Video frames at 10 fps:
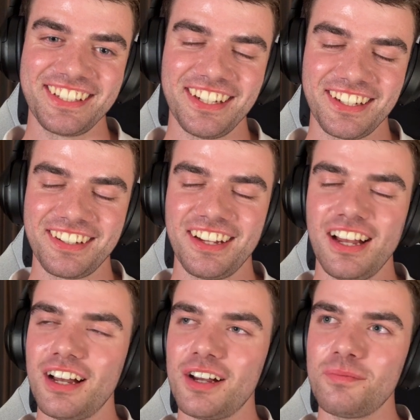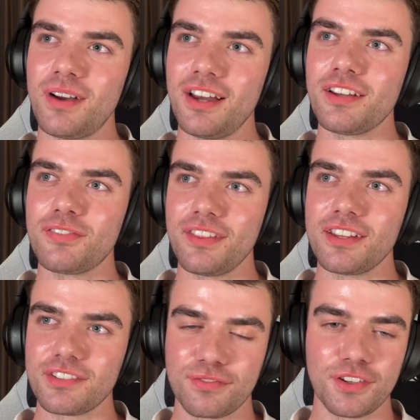Yeah, I definitely
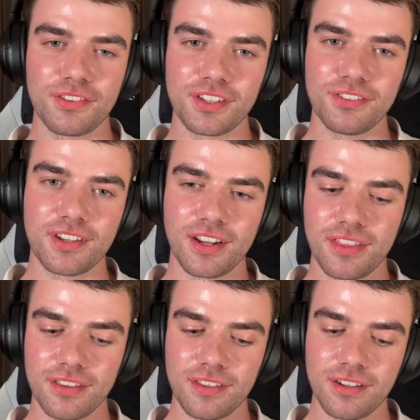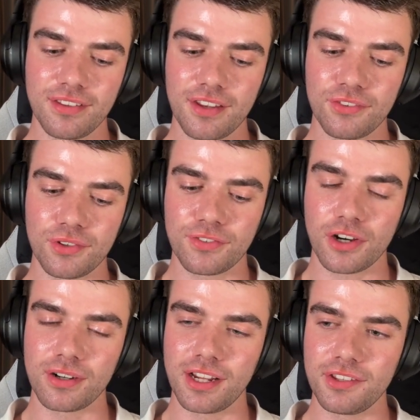think it's the first thing you said. I think that that sort of
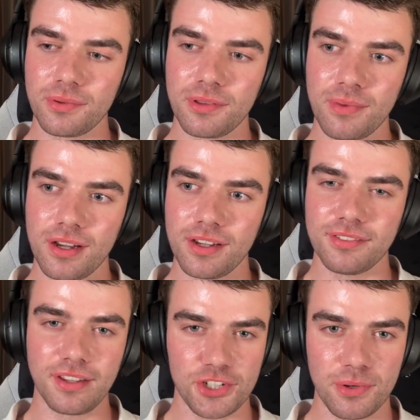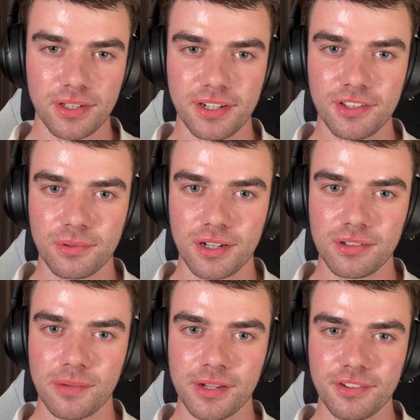correlates with my sexuality as
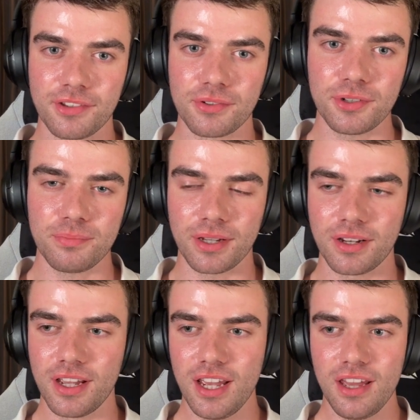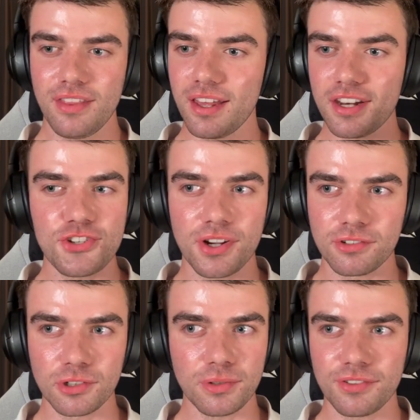well, coming into the group. But that in
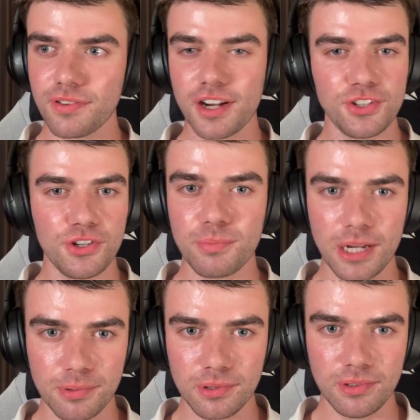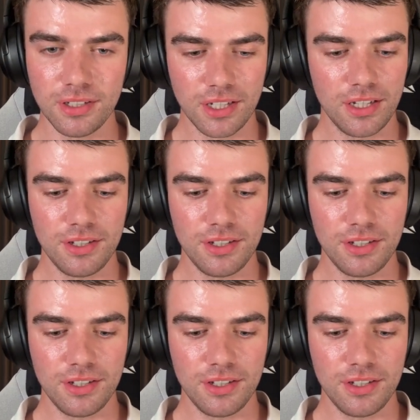general, it's very new to people.